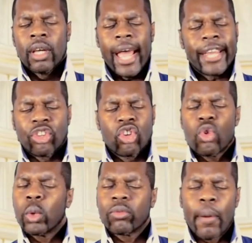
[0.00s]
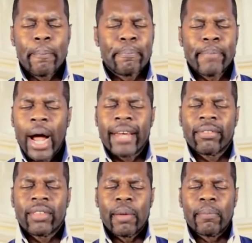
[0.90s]
And you will
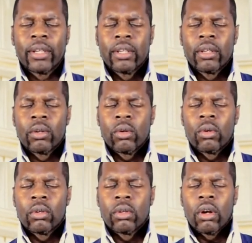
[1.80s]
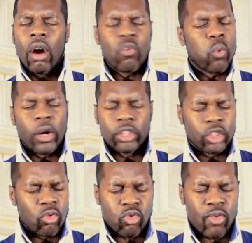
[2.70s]
remind them of what has
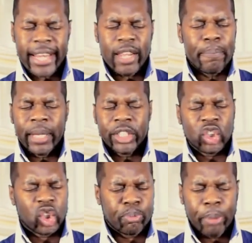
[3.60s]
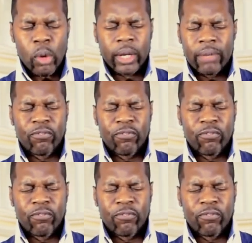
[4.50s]
already been spoken.